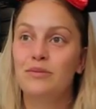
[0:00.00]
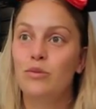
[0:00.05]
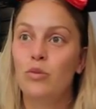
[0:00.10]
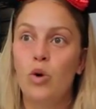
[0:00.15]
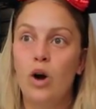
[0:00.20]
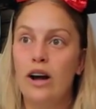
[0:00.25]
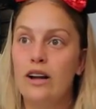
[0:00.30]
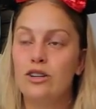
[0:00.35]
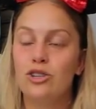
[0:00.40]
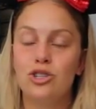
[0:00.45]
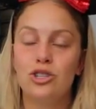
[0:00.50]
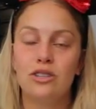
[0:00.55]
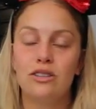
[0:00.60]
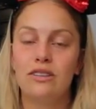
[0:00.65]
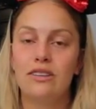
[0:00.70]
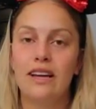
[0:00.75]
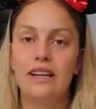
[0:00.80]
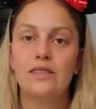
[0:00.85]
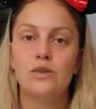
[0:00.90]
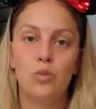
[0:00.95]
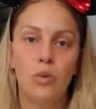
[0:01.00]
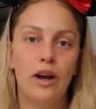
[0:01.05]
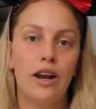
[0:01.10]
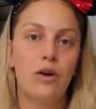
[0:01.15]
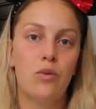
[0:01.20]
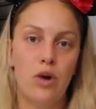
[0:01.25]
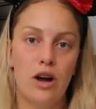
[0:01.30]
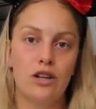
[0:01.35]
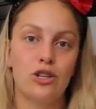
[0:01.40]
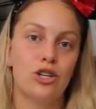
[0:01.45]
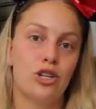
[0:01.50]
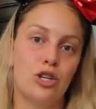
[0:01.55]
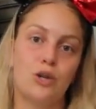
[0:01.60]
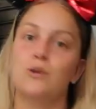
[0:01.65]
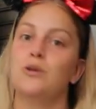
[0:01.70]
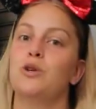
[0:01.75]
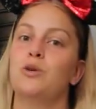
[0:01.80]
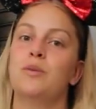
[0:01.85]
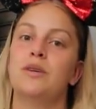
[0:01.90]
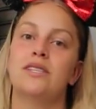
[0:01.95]
watch, that's what I watch on
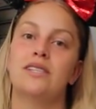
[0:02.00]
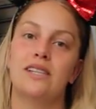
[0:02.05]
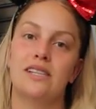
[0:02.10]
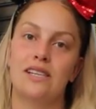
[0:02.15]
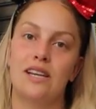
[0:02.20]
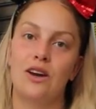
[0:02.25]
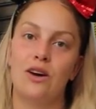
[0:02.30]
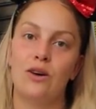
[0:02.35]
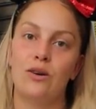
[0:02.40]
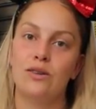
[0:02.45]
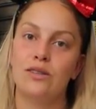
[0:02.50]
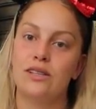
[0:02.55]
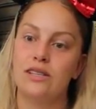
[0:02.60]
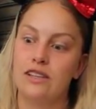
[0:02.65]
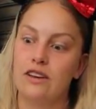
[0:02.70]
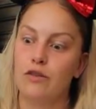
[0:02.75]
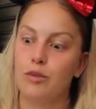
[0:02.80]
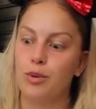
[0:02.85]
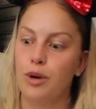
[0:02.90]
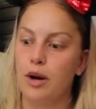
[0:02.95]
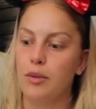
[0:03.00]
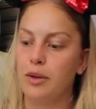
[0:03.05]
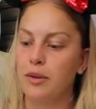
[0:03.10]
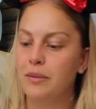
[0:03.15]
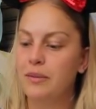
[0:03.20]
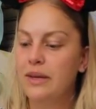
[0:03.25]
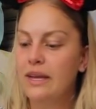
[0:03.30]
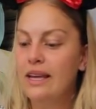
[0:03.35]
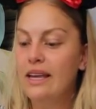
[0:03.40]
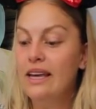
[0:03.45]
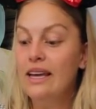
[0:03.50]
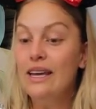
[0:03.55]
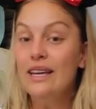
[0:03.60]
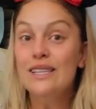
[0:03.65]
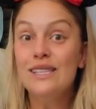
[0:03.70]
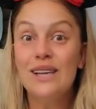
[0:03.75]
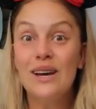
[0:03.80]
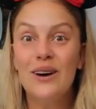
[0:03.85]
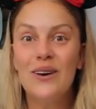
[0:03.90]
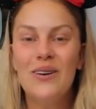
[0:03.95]
YouTube is Disney hauls because I have a problem.
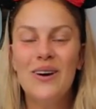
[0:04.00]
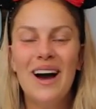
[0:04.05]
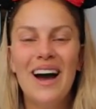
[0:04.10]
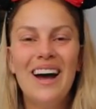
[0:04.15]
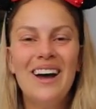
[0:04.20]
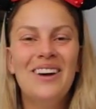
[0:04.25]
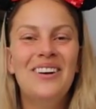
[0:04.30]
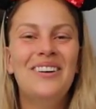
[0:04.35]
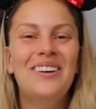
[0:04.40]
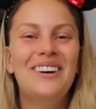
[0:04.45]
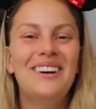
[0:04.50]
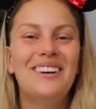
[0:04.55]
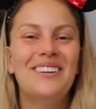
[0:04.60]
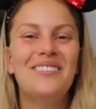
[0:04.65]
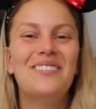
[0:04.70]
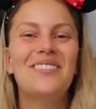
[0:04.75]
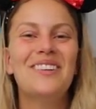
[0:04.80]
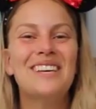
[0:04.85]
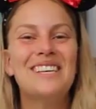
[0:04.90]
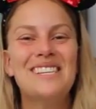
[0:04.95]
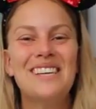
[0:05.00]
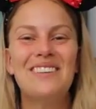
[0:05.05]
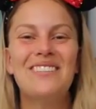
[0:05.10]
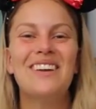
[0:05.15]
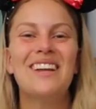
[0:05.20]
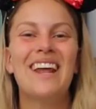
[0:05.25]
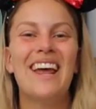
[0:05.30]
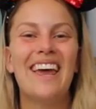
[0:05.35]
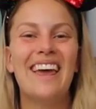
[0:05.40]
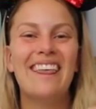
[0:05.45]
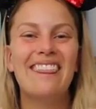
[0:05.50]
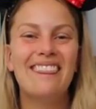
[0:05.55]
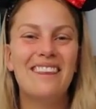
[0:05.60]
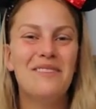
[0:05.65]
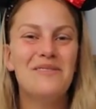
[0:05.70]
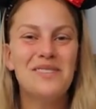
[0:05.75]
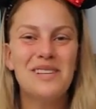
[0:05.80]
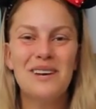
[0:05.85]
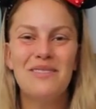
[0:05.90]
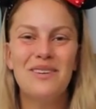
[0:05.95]
So please give it a
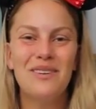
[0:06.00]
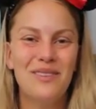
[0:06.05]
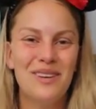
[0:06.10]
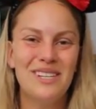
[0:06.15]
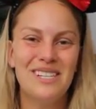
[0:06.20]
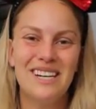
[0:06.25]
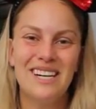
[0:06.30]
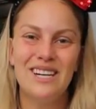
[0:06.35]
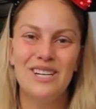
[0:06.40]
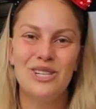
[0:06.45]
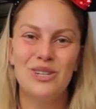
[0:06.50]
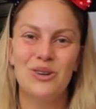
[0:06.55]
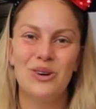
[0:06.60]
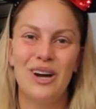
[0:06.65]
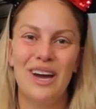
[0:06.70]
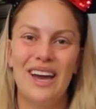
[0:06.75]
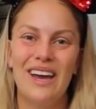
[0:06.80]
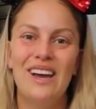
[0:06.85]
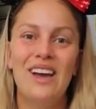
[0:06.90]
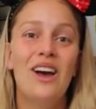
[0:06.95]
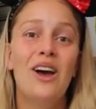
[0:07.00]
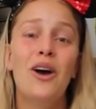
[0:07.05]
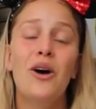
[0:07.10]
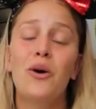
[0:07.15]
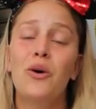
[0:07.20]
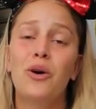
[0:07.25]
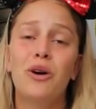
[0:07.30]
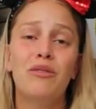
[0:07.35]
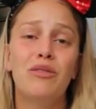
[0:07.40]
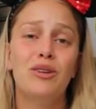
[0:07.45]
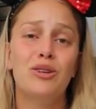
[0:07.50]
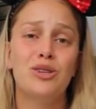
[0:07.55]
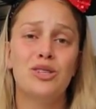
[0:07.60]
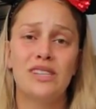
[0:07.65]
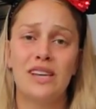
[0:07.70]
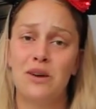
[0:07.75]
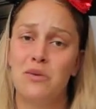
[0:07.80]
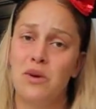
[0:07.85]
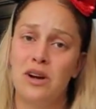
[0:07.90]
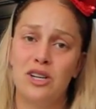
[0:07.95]
thumbs up if you did enjoy, or if you just
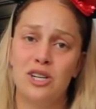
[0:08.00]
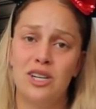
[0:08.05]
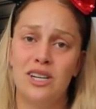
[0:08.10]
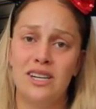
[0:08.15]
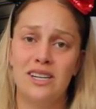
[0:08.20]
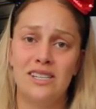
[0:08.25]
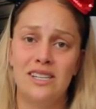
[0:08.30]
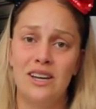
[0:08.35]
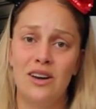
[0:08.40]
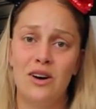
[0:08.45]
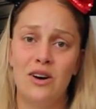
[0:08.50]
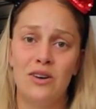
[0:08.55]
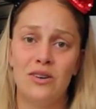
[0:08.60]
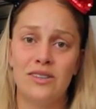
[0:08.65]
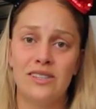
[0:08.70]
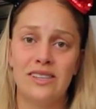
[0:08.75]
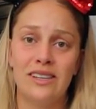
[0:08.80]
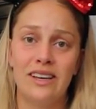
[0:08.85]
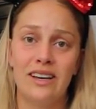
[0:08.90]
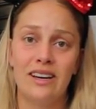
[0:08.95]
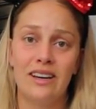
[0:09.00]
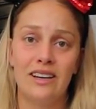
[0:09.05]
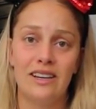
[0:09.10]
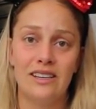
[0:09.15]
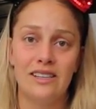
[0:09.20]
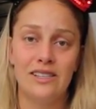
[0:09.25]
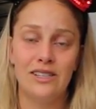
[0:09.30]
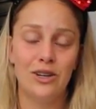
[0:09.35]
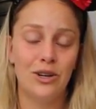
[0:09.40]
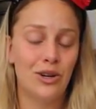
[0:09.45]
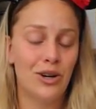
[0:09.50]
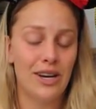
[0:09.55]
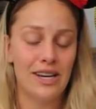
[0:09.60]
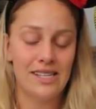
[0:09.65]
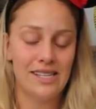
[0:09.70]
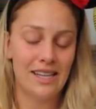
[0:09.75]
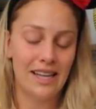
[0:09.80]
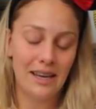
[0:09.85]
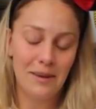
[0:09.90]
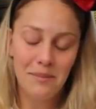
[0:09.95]
like watching Disney hauls because you're
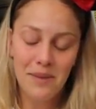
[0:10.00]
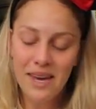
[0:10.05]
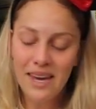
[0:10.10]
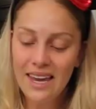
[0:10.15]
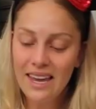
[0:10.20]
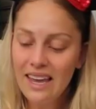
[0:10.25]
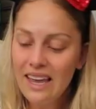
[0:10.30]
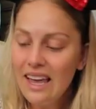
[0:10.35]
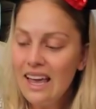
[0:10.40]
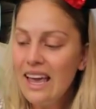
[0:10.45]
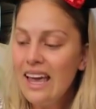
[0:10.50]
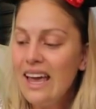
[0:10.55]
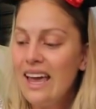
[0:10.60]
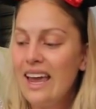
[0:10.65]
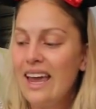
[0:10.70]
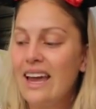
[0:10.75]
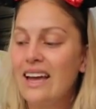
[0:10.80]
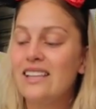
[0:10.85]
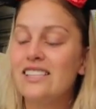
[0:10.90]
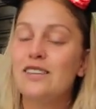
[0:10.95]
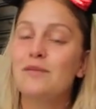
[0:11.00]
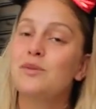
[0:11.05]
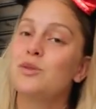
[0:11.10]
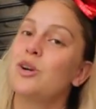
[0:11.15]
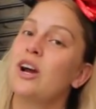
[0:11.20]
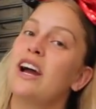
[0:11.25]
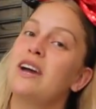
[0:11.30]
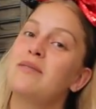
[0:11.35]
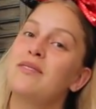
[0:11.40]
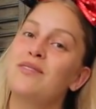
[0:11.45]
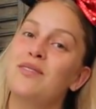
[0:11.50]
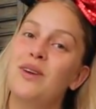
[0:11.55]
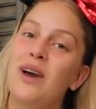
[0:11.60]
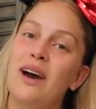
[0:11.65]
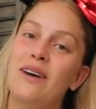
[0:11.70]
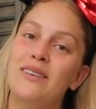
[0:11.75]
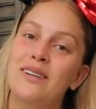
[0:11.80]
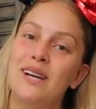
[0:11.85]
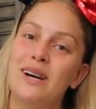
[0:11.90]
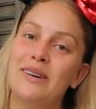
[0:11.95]
crazy like me, and subscribe if you
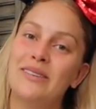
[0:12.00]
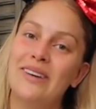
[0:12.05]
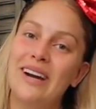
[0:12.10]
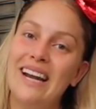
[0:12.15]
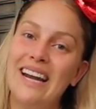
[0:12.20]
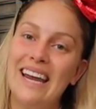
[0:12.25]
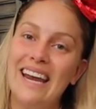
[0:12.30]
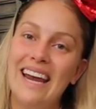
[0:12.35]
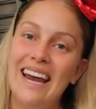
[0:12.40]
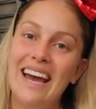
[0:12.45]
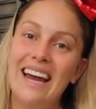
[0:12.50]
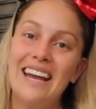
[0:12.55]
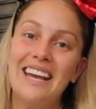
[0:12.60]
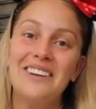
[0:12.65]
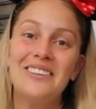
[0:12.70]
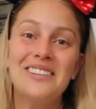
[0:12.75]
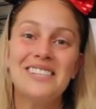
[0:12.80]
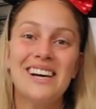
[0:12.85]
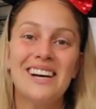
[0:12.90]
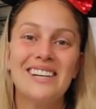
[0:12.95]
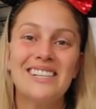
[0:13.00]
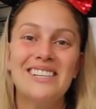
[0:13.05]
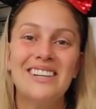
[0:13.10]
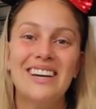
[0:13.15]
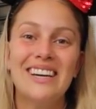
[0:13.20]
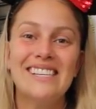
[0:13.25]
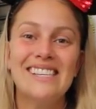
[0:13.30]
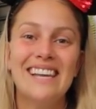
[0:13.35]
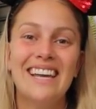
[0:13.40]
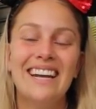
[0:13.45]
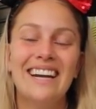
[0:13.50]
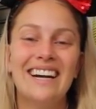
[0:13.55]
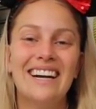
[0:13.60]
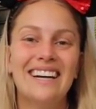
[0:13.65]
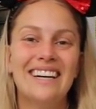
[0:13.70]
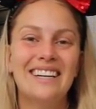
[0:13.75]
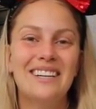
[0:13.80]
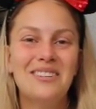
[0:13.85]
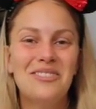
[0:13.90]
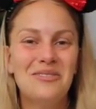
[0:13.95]
haven't already, and I will talk to you guys
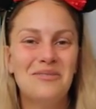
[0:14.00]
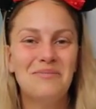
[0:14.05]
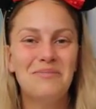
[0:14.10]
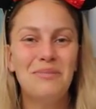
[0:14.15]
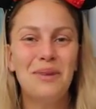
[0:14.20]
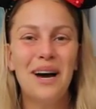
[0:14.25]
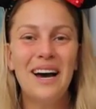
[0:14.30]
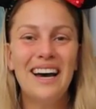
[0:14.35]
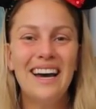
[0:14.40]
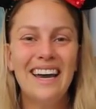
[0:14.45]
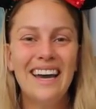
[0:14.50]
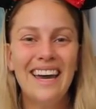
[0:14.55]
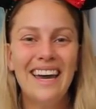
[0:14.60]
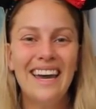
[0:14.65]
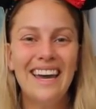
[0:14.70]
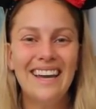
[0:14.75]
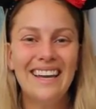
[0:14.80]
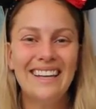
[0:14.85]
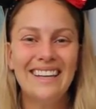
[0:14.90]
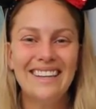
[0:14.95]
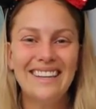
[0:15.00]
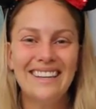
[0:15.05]
later. Bye!